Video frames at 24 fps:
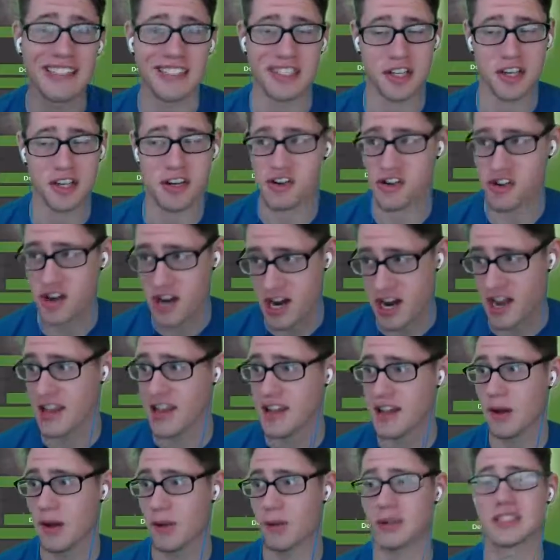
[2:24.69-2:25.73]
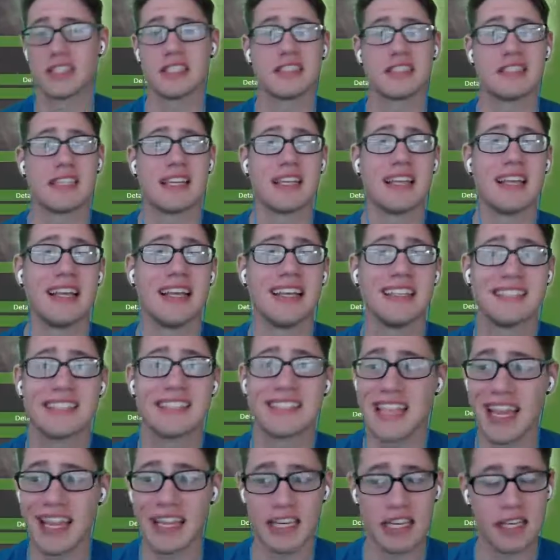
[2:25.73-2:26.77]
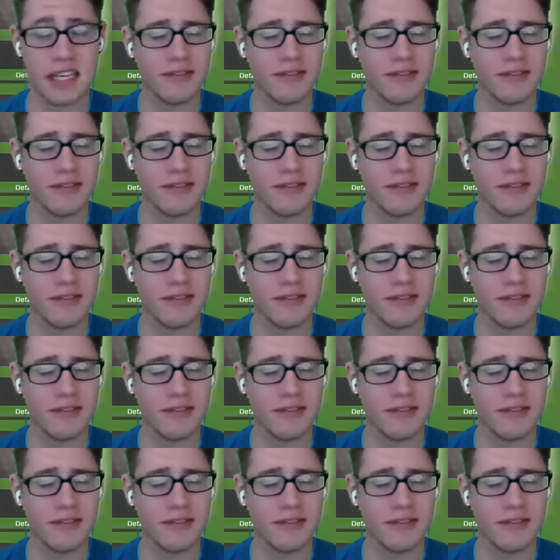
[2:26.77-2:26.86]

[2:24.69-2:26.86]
is a crit, which is insane.